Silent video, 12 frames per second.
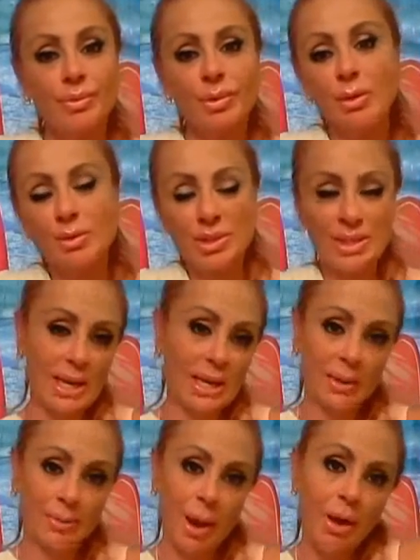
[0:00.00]
I was
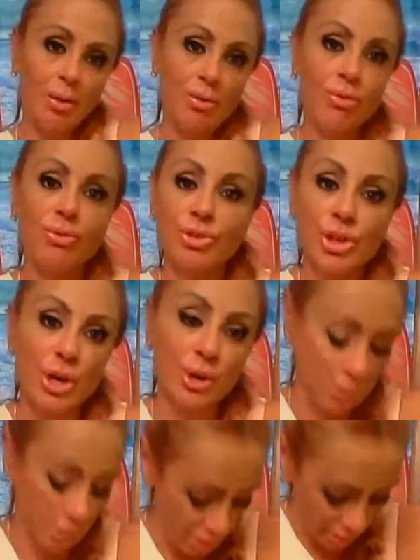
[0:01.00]
thinking about.
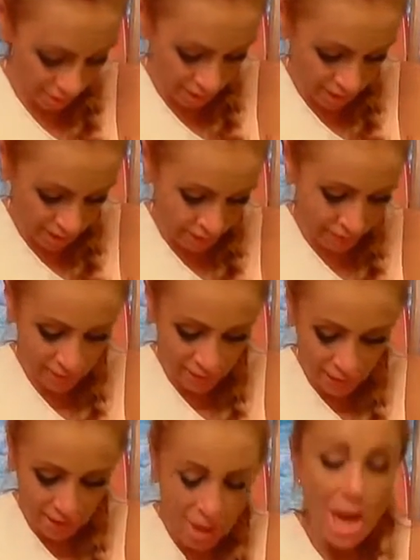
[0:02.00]
Gender roles and stuff like
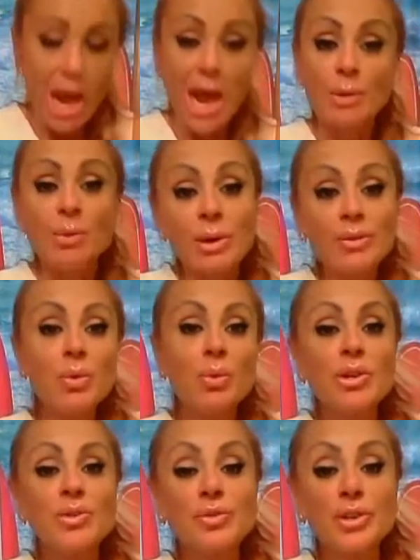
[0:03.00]
that. And whatever
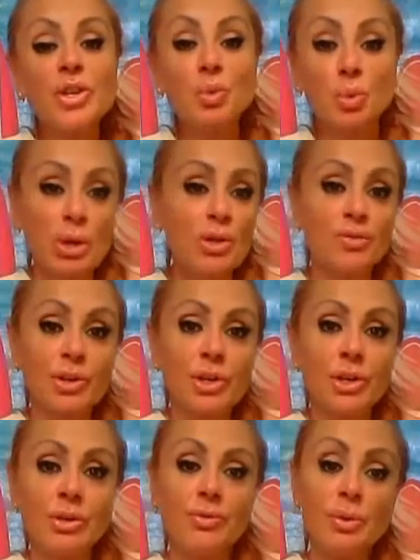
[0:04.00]
works for you, works for
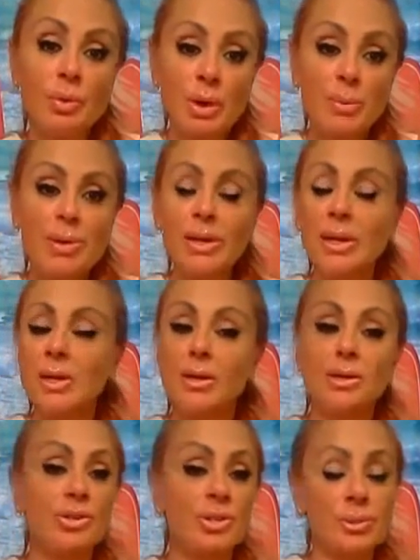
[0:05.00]
you. If you want to be
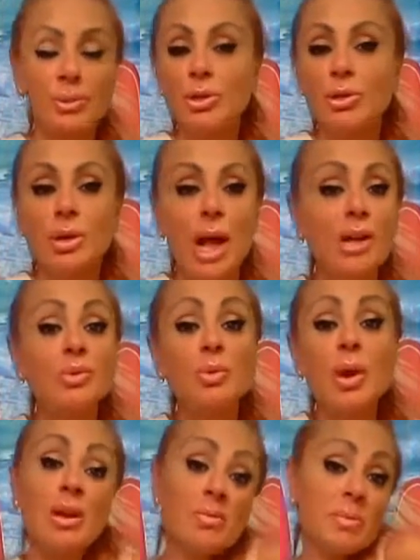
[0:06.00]
your typical
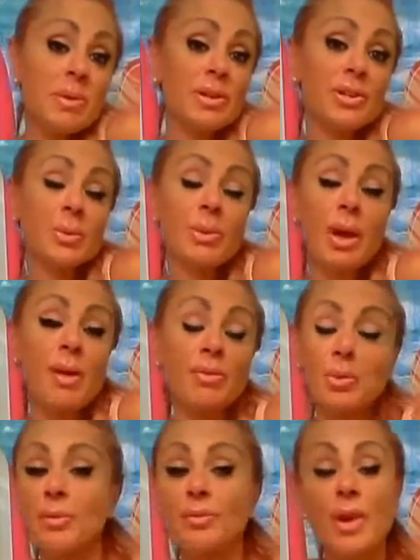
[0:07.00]
housewife, your typical
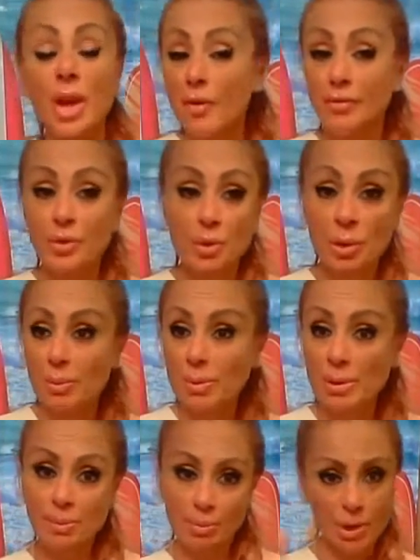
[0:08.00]
housewife. If you want to
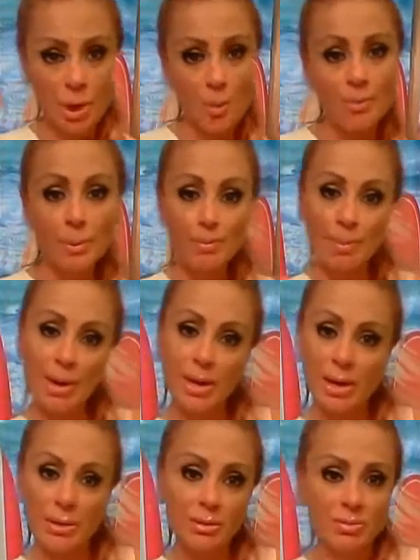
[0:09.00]
be bring home the
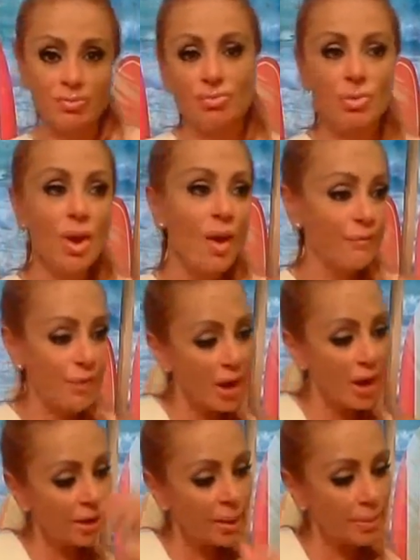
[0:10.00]
bacon,
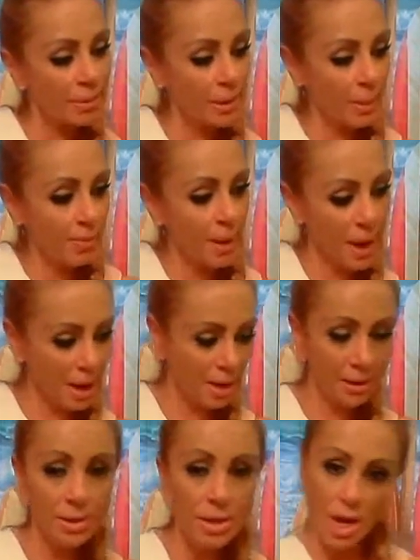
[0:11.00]
fry it up in the
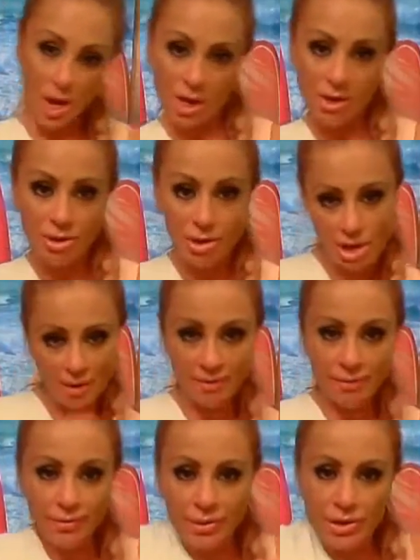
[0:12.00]
pan, and
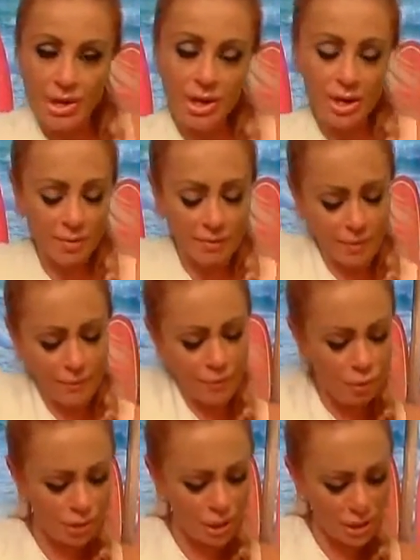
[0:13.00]
never, never
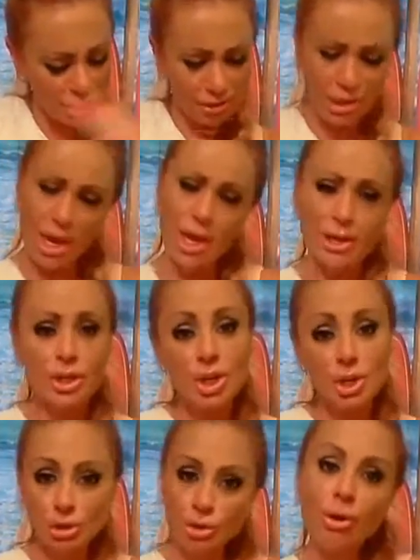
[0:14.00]
forget that
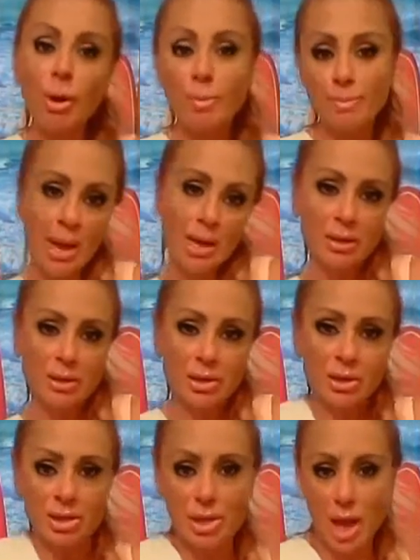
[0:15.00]
you're a man,
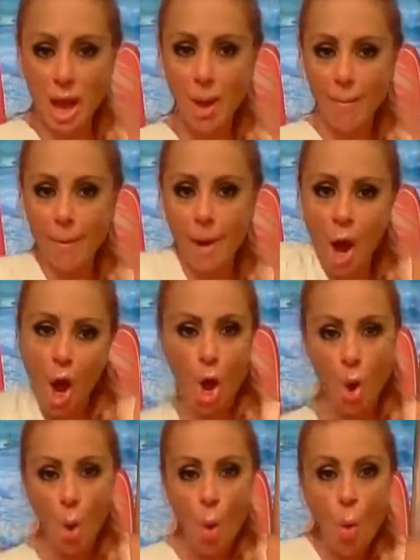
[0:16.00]
because I'm a
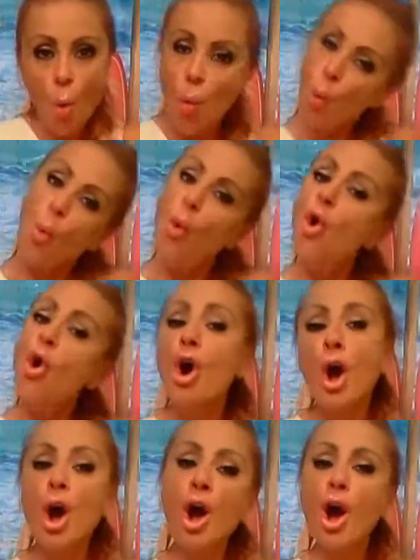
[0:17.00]

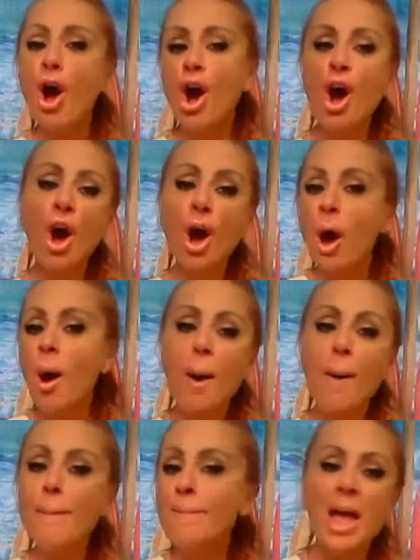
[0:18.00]

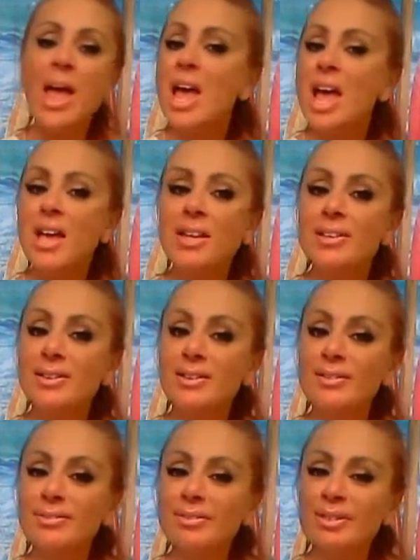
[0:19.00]
woman.
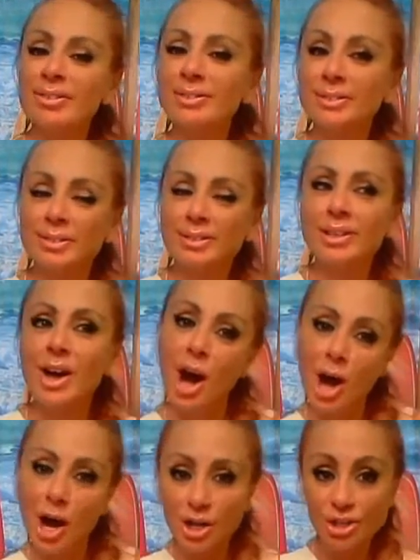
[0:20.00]

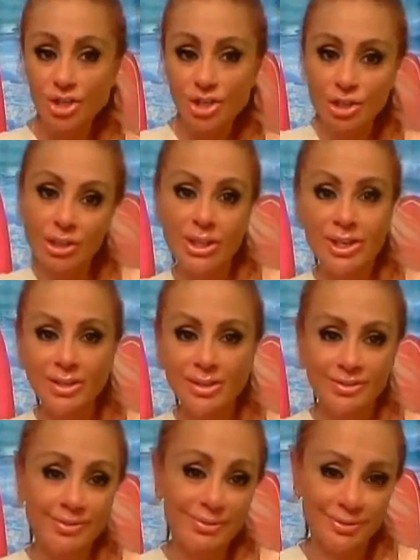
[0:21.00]
Anjali.
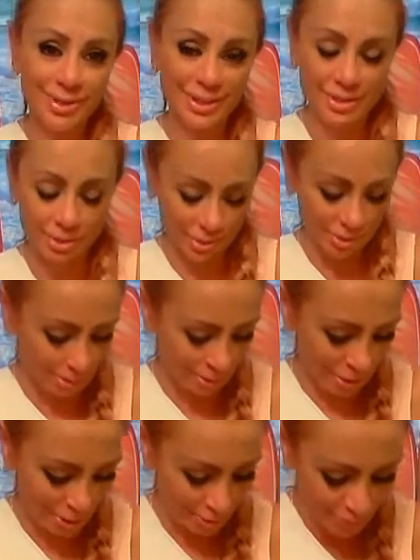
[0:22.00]
It's an old
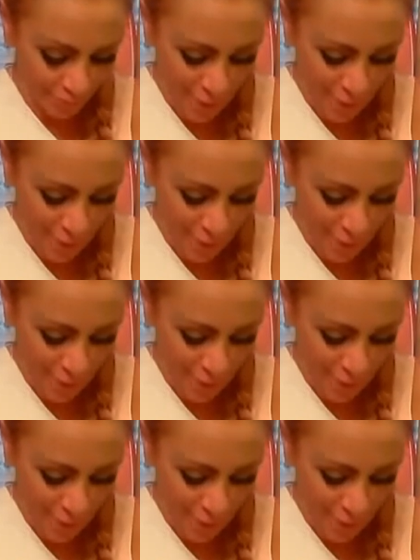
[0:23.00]
commercial.